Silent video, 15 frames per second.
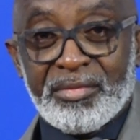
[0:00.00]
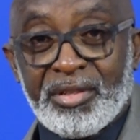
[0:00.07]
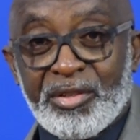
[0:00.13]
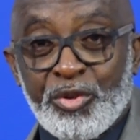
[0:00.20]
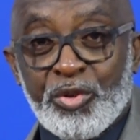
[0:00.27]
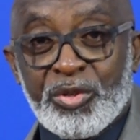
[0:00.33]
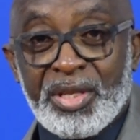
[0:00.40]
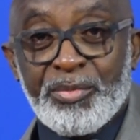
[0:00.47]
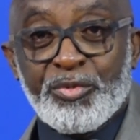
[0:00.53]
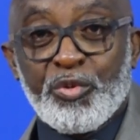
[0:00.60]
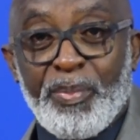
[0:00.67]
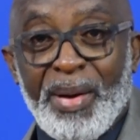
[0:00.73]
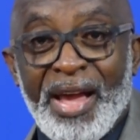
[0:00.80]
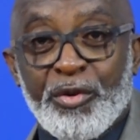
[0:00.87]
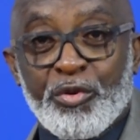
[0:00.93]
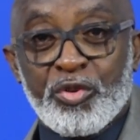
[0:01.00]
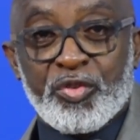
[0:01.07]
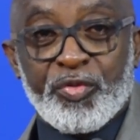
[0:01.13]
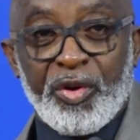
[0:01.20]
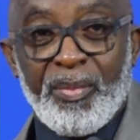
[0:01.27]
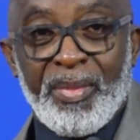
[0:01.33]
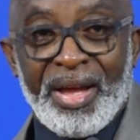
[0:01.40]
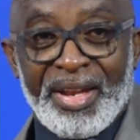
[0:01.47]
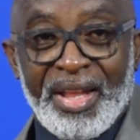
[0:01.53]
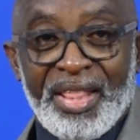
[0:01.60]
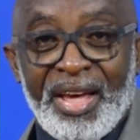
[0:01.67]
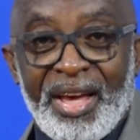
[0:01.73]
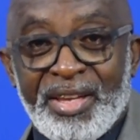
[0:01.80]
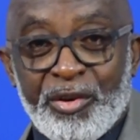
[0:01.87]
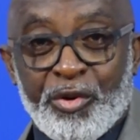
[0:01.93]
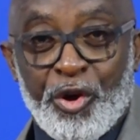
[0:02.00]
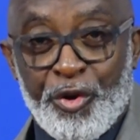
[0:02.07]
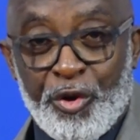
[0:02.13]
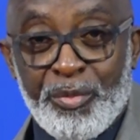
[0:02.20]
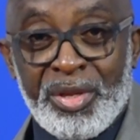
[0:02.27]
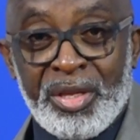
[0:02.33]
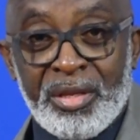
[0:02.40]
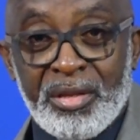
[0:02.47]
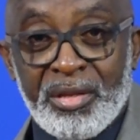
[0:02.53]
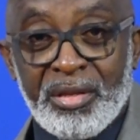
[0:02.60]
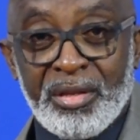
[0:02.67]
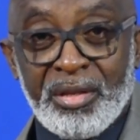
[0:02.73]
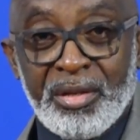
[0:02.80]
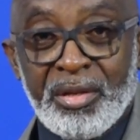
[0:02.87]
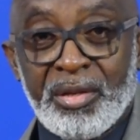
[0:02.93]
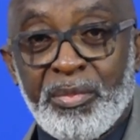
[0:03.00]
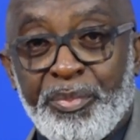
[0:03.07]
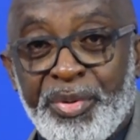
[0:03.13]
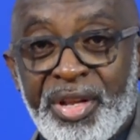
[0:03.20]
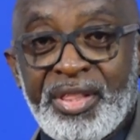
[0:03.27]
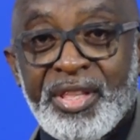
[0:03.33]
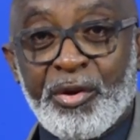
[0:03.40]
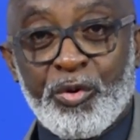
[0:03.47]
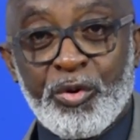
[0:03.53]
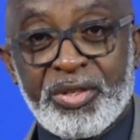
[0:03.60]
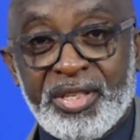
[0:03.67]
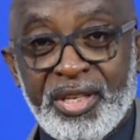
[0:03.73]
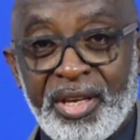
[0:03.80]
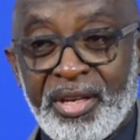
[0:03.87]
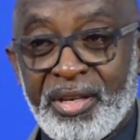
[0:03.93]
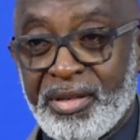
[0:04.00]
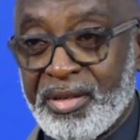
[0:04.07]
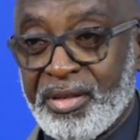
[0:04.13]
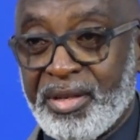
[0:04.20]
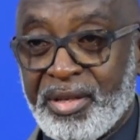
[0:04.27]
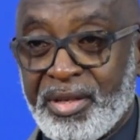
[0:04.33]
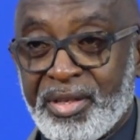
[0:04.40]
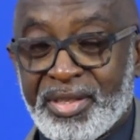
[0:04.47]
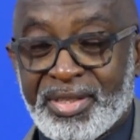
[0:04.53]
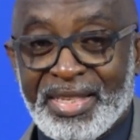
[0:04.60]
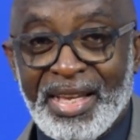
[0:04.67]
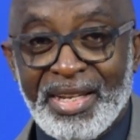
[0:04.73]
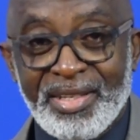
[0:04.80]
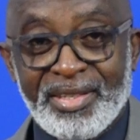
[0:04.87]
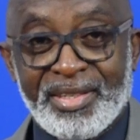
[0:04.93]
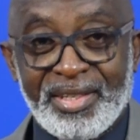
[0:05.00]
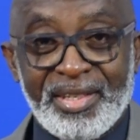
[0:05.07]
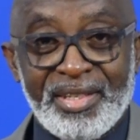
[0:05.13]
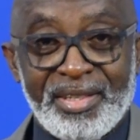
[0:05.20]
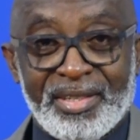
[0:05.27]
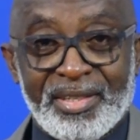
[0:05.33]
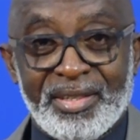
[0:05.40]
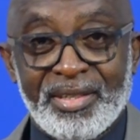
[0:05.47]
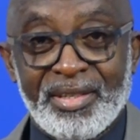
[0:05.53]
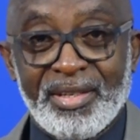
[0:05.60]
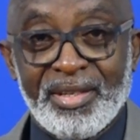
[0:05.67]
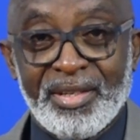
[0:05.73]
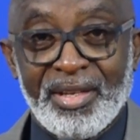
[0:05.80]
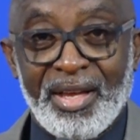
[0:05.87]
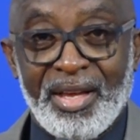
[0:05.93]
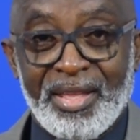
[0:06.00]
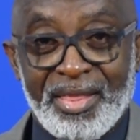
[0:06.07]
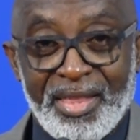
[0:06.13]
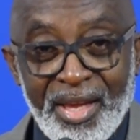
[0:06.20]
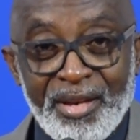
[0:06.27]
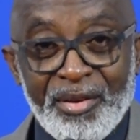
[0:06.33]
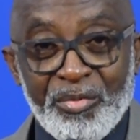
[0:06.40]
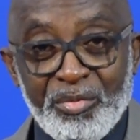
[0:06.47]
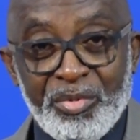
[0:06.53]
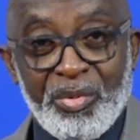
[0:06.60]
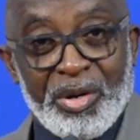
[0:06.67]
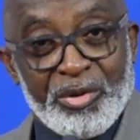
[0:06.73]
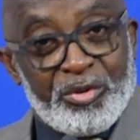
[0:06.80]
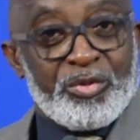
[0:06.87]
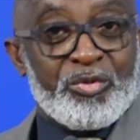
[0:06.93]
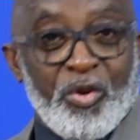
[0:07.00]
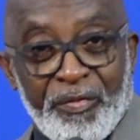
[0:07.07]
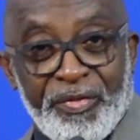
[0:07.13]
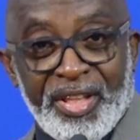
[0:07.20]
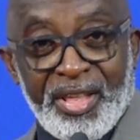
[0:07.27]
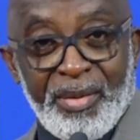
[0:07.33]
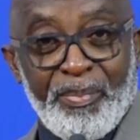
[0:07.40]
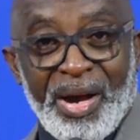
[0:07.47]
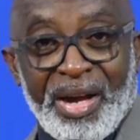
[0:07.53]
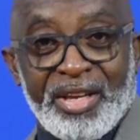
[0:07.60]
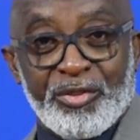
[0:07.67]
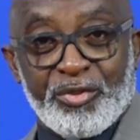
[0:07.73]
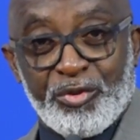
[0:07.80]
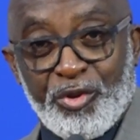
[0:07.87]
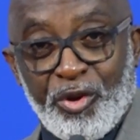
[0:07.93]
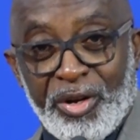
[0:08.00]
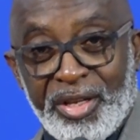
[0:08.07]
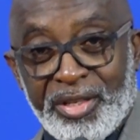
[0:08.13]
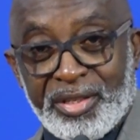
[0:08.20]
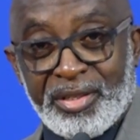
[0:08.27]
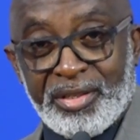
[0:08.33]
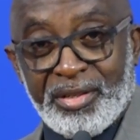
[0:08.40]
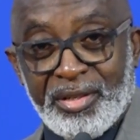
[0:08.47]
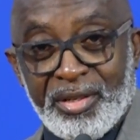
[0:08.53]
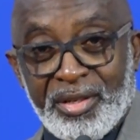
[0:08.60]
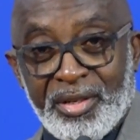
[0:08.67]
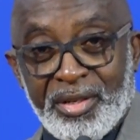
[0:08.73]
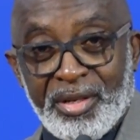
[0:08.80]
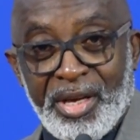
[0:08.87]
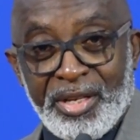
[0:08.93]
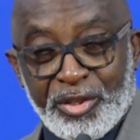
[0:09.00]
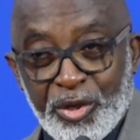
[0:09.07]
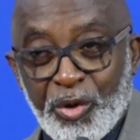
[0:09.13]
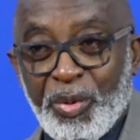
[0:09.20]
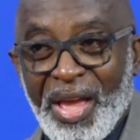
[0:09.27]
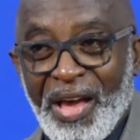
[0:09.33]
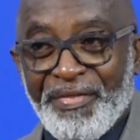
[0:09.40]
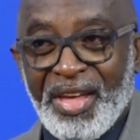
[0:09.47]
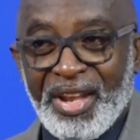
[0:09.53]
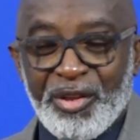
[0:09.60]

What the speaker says: use them to buy goods from another economy, bring the goods here, sell in CDs. and then we want to convert them back into dollars. And so we have that